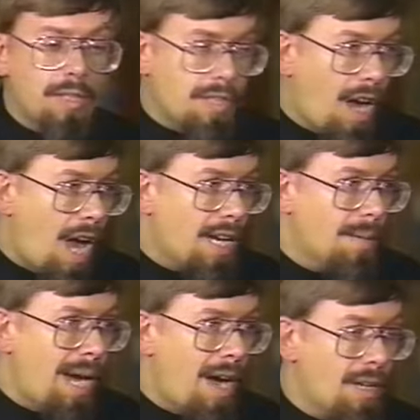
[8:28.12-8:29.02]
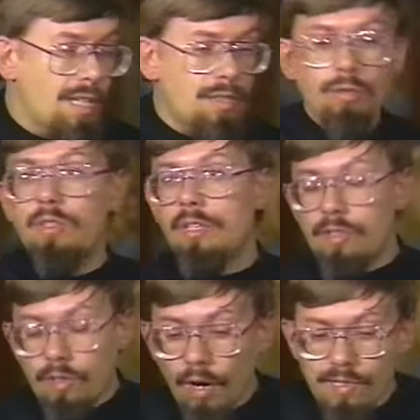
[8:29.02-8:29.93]
talk about it, to
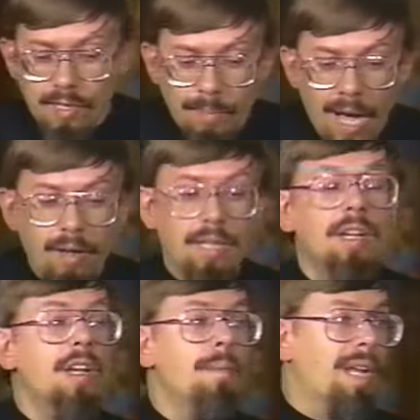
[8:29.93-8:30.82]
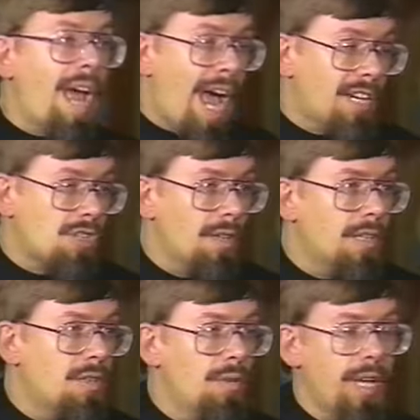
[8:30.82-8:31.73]
discourse about it, but
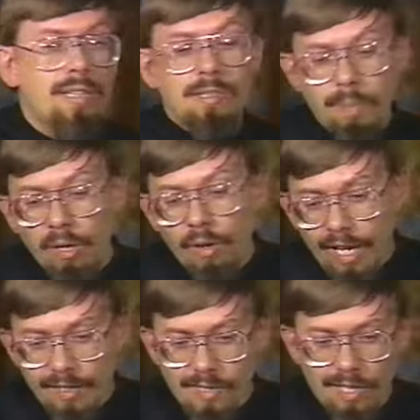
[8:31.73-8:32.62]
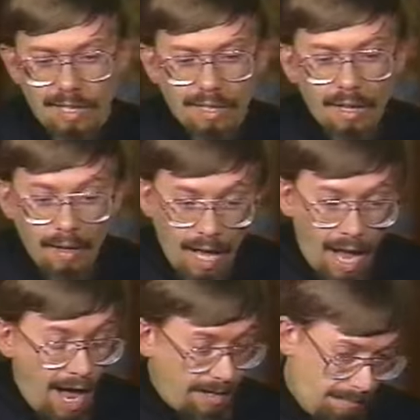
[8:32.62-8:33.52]
actually to experience it.
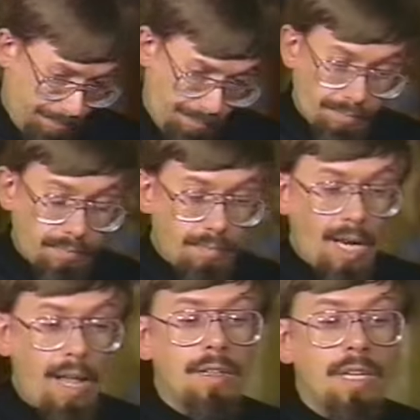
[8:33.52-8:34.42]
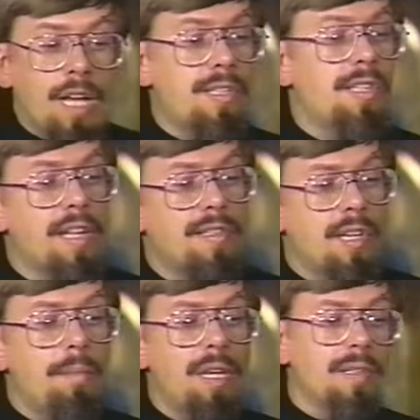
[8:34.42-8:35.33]
And St.
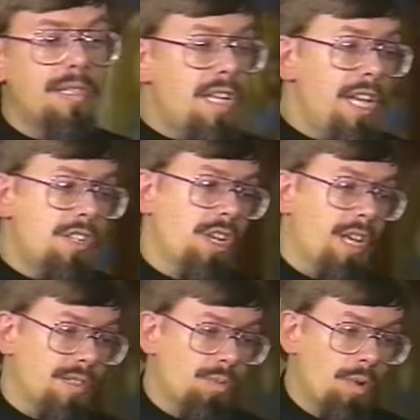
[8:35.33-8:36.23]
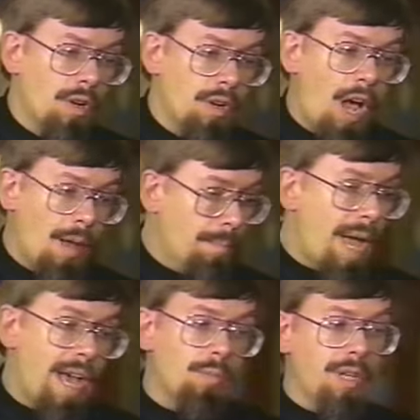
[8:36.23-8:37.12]
Simeon's teachings were
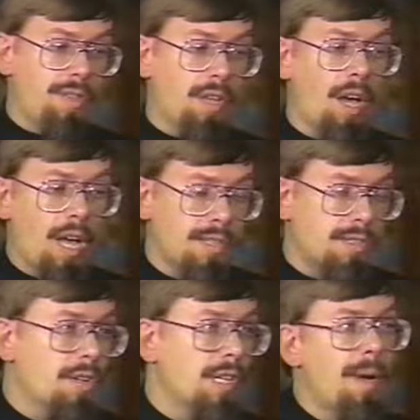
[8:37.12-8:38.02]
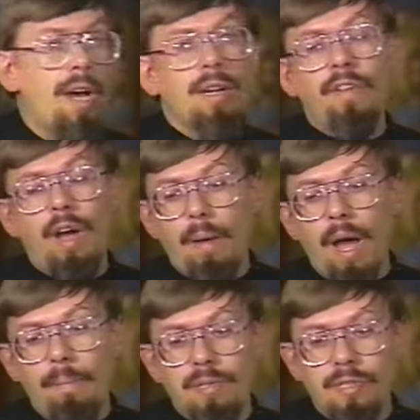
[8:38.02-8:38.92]
met with a certain amount of
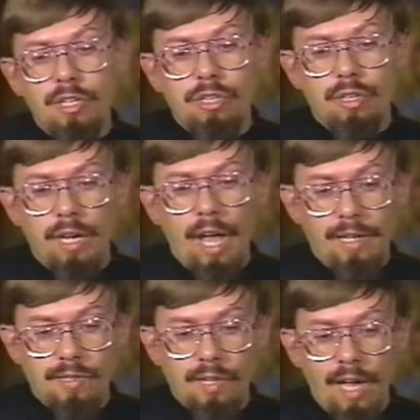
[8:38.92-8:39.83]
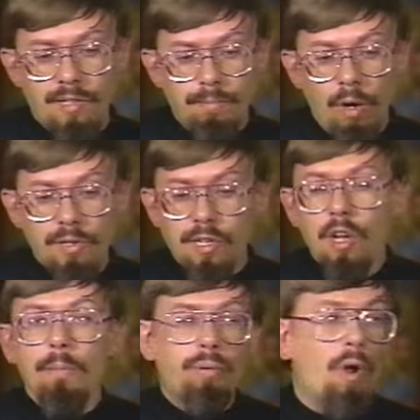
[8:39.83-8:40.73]
opposition, as most
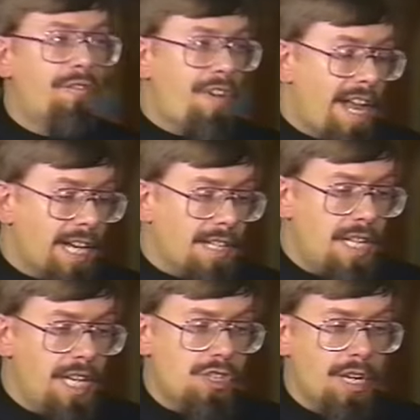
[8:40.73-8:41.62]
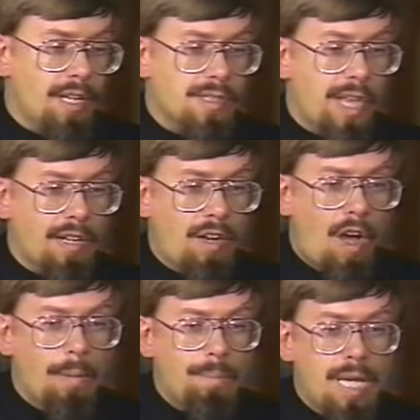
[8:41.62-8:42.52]
prophetic teachings that
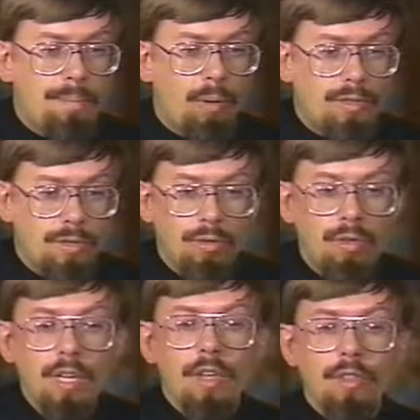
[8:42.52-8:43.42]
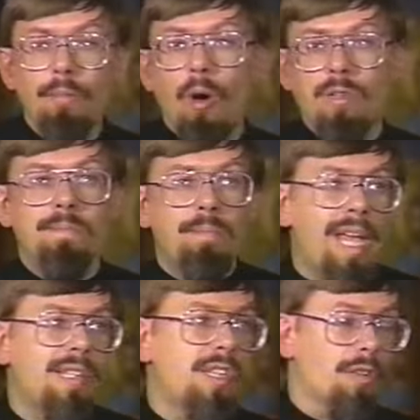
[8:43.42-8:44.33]
call people to the most
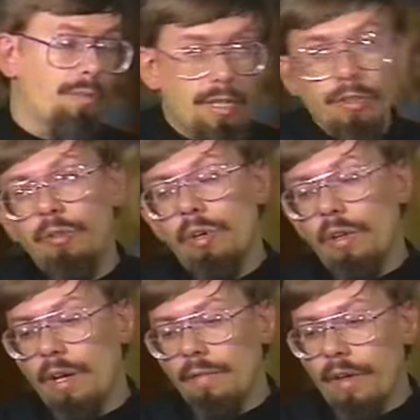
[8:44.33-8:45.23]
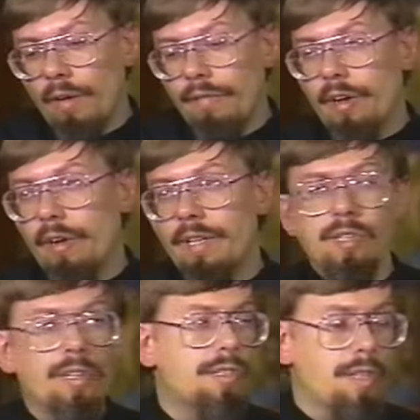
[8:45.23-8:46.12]
basic renewal of their
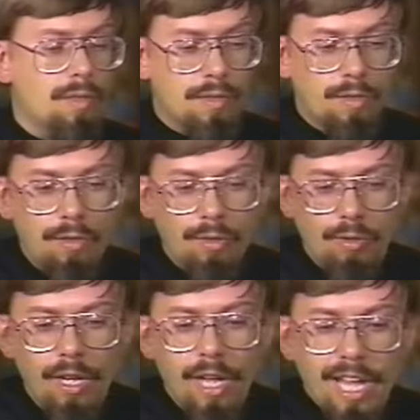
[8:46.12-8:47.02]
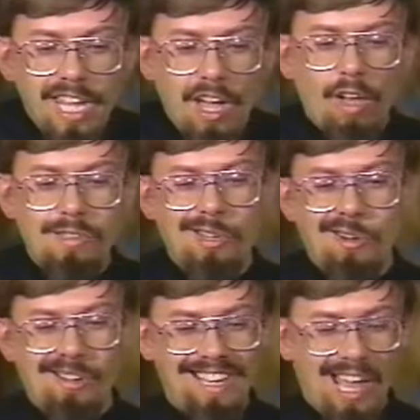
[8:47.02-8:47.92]
existence do. He
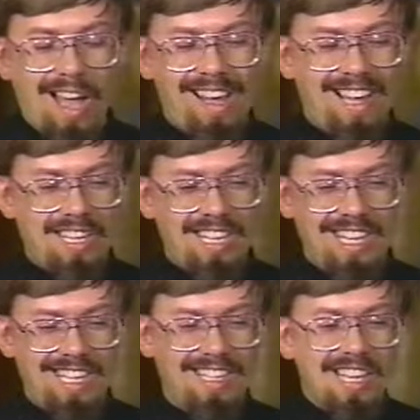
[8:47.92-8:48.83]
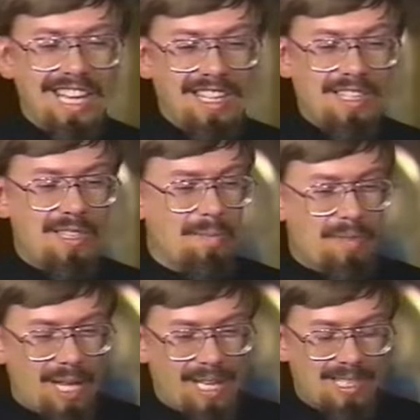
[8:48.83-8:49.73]
also he did some
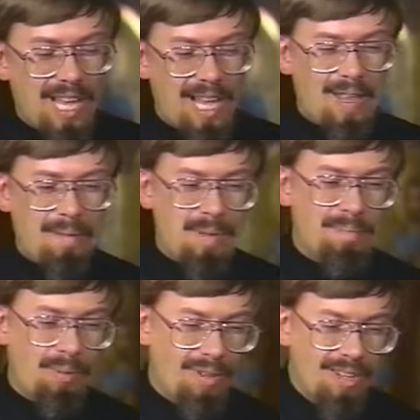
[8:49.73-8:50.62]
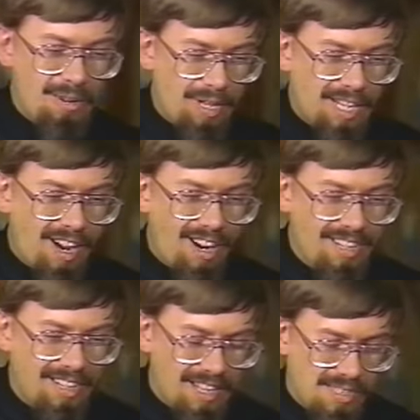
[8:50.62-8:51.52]
things that people
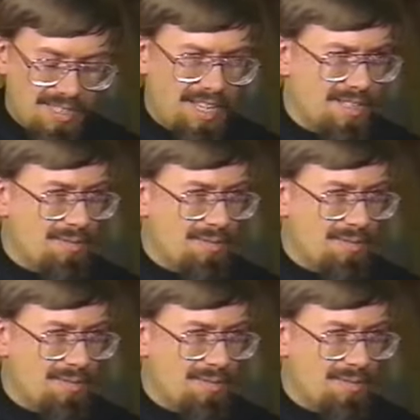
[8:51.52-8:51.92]
regarded as